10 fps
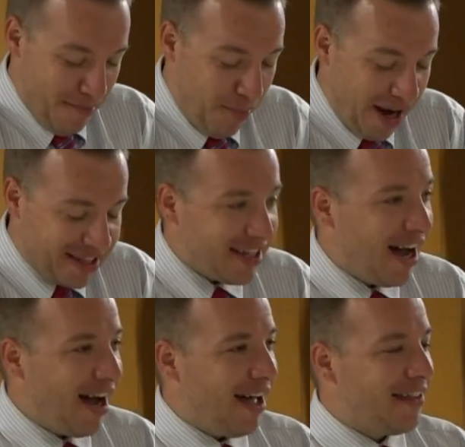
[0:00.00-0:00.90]
But
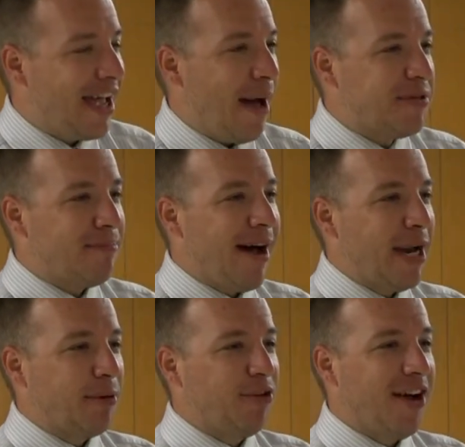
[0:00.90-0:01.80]
uh, the
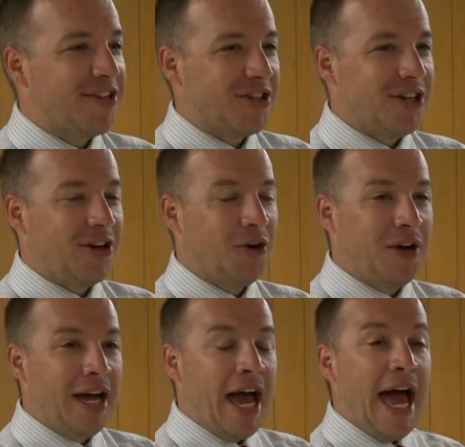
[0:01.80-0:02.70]
absent-minded professor, you know.
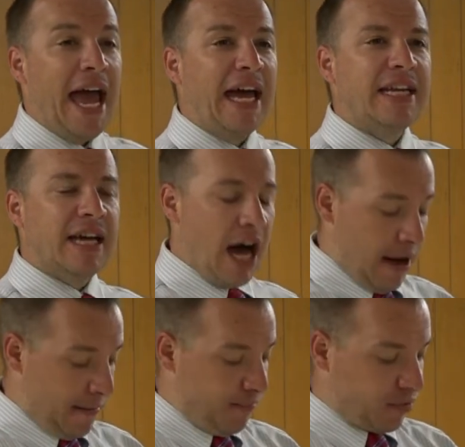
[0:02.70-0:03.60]
And
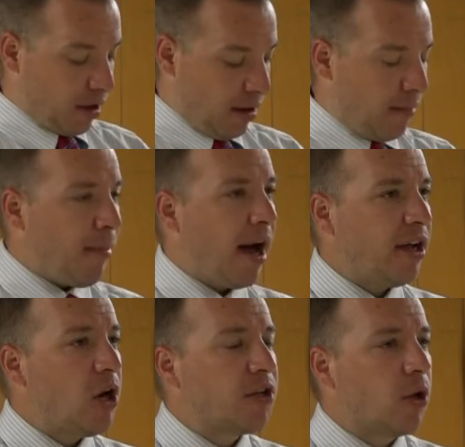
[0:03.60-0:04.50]
um, but
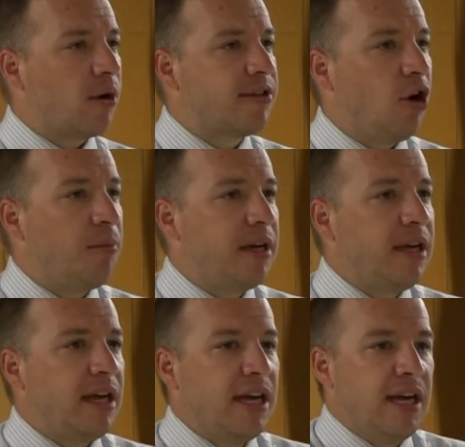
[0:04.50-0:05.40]
you know what the Lord told me?